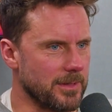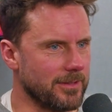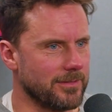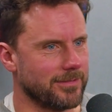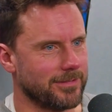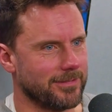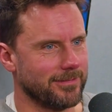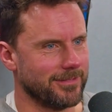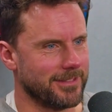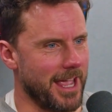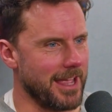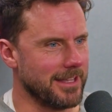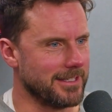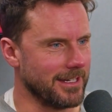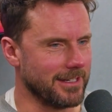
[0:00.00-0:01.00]
of
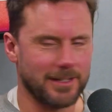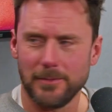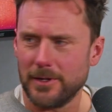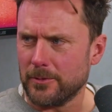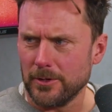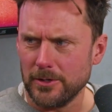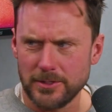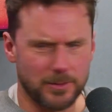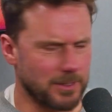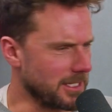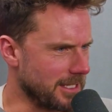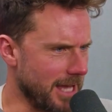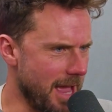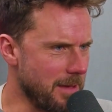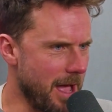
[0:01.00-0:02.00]
dancing. I'm like, we're all doing the
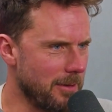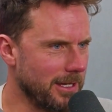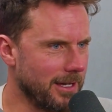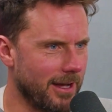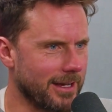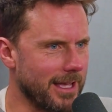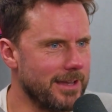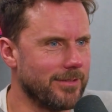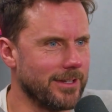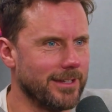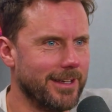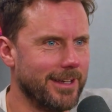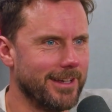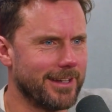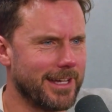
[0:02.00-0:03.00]
same, are we? I can't even
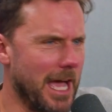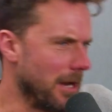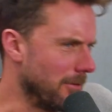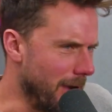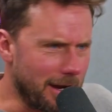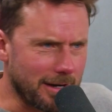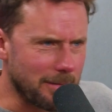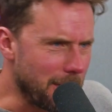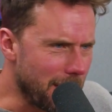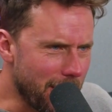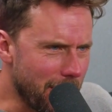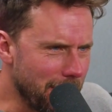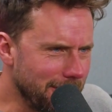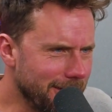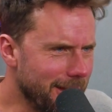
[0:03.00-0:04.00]
cut a rug on my
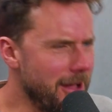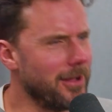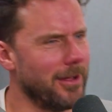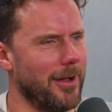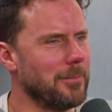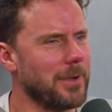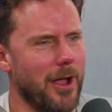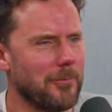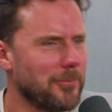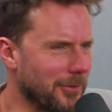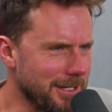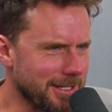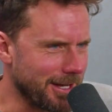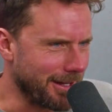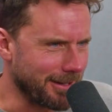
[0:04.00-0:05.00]
own. No, I'm
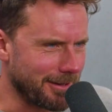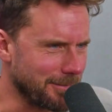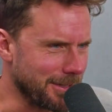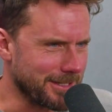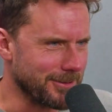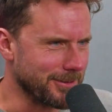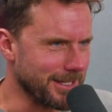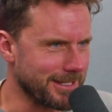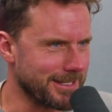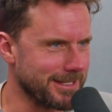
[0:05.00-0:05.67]
freestyling. I'm not doing this.